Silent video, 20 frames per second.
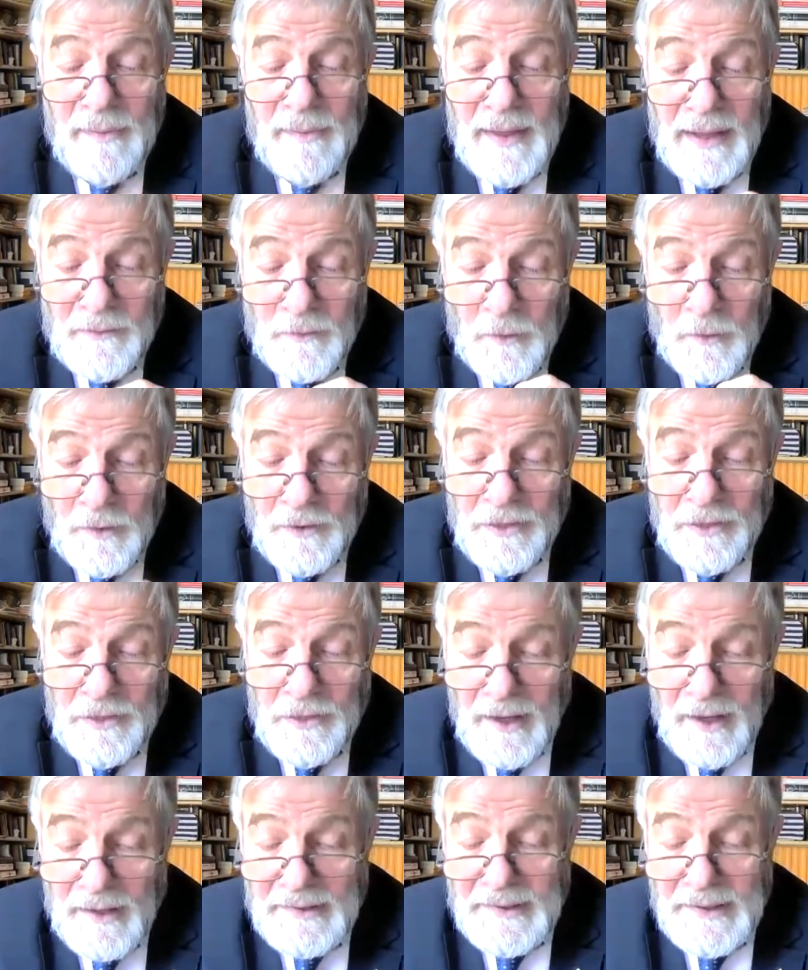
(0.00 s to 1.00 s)
that
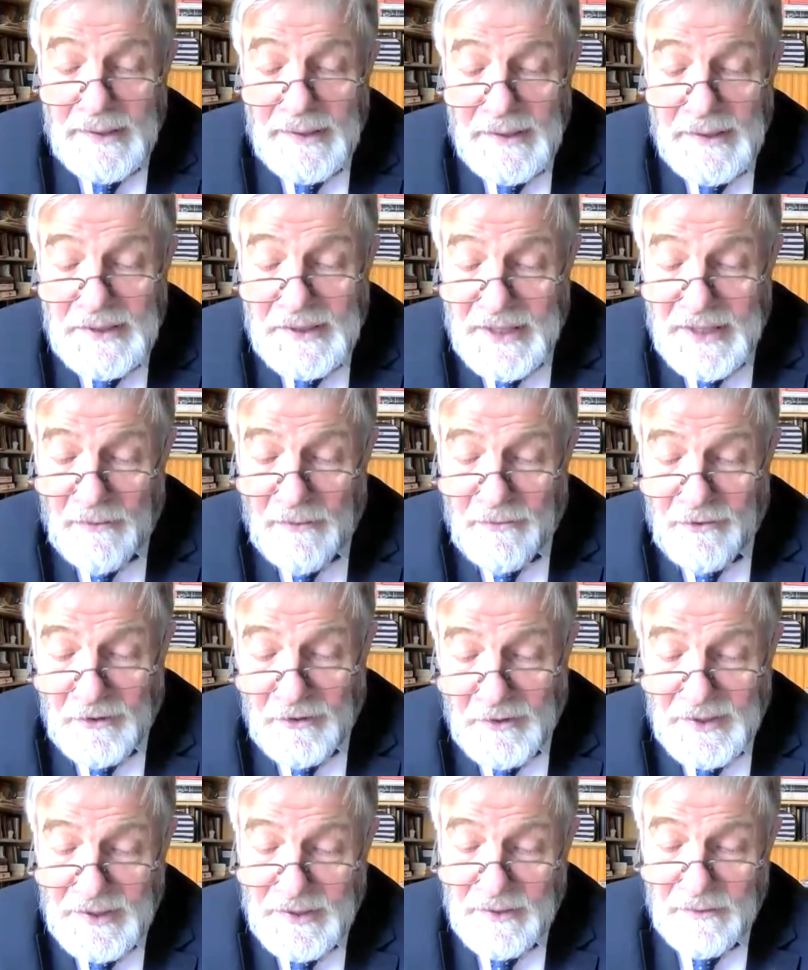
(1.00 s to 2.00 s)
Orthodoxy
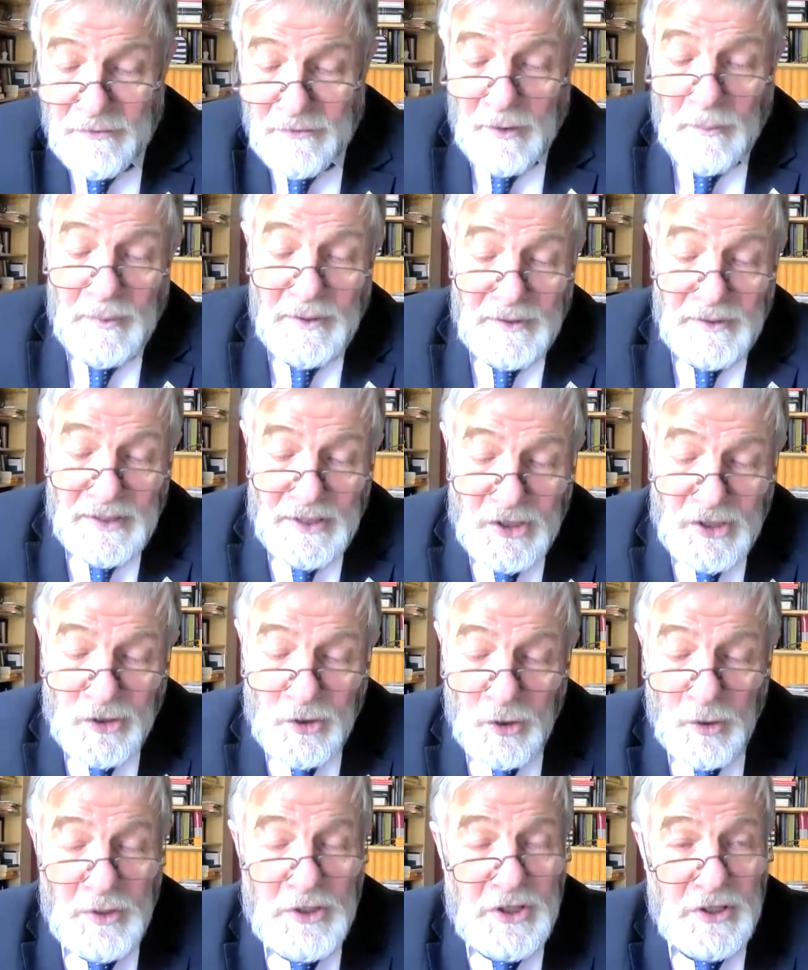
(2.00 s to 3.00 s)
suffers from the
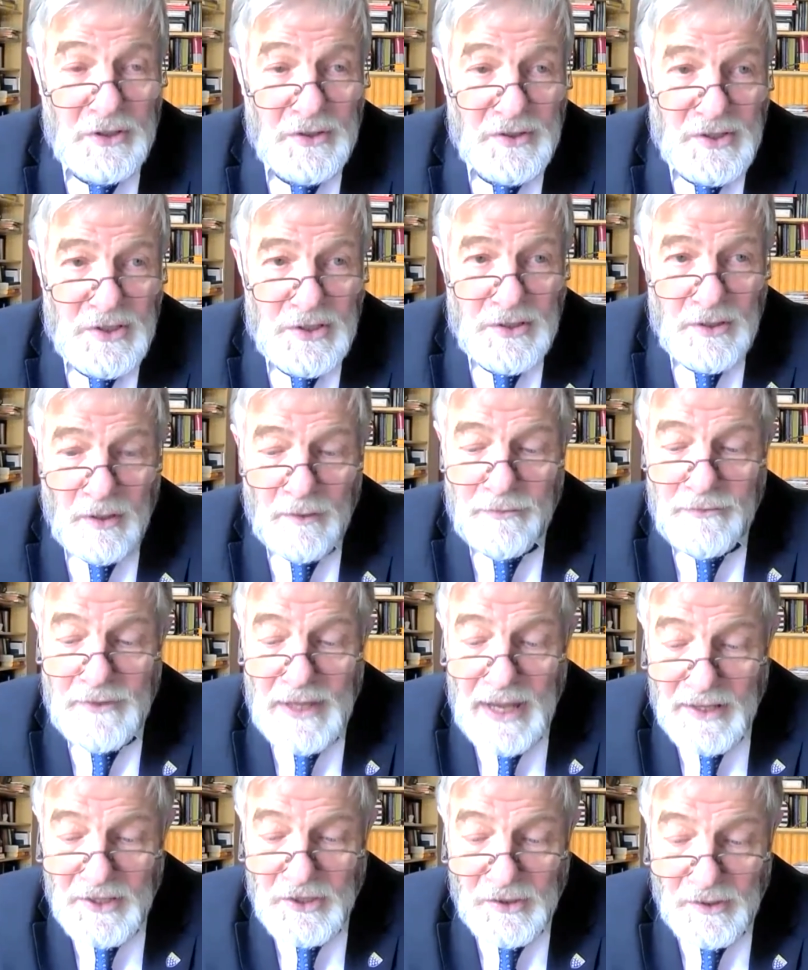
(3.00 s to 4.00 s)
distortions of
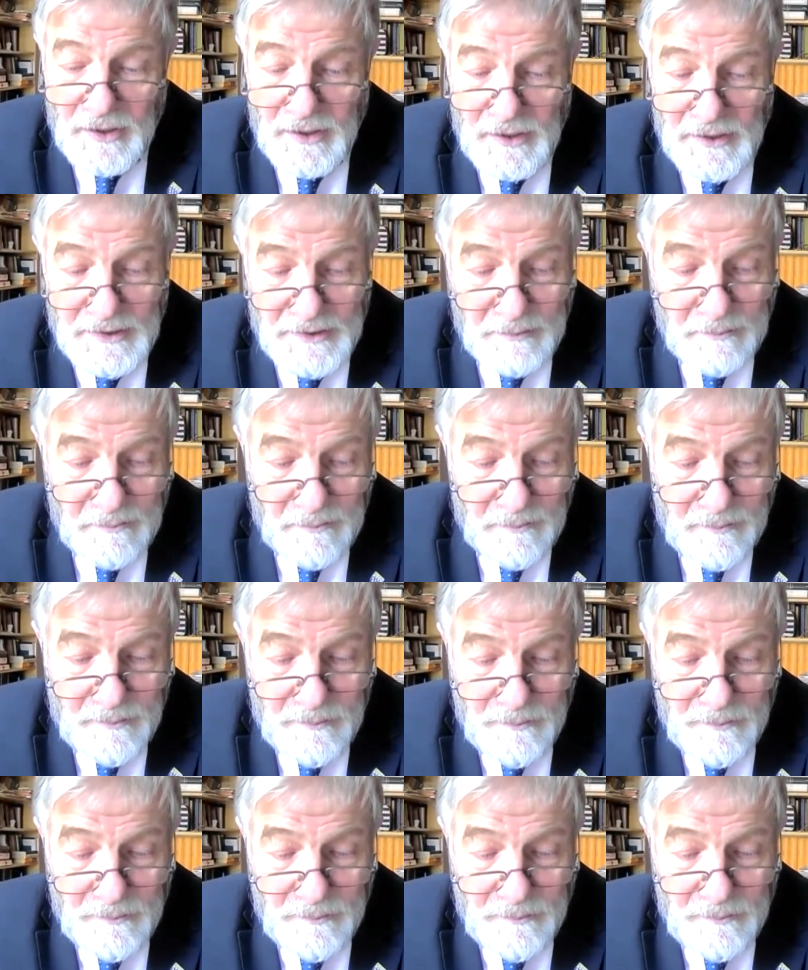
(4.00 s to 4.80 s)
nationalism.